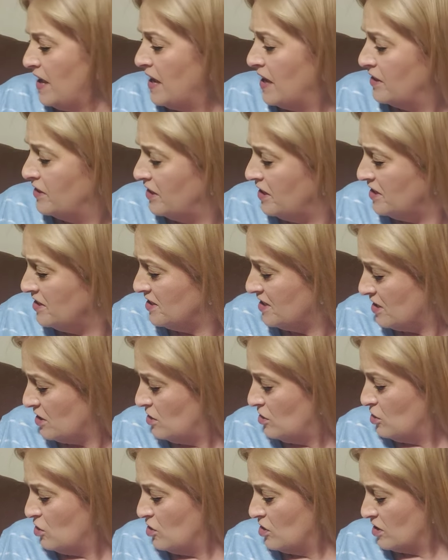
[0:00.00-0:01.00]
And
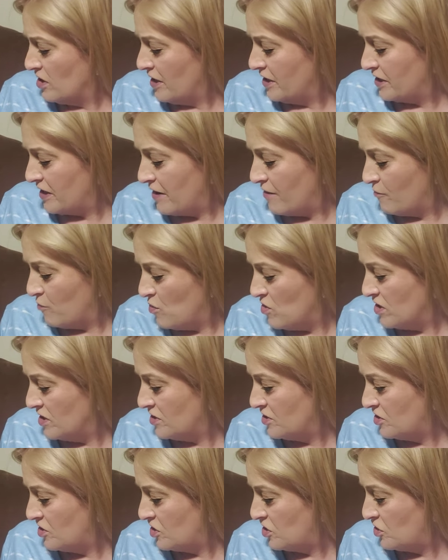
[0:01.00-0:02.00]
these look like they have
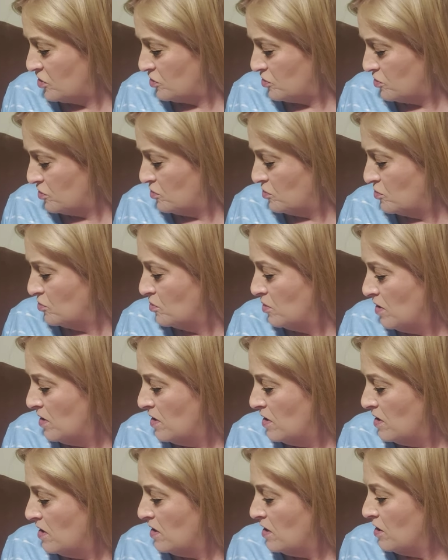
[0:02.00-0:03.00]
one, two,
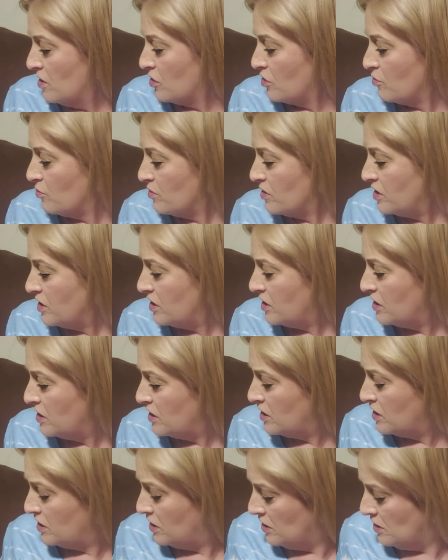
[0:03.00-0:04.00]

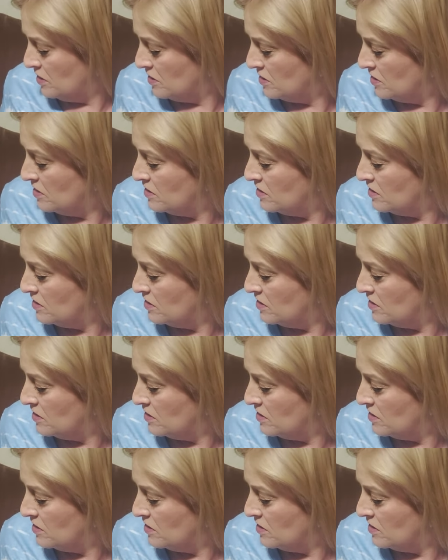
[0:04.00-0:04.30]
three,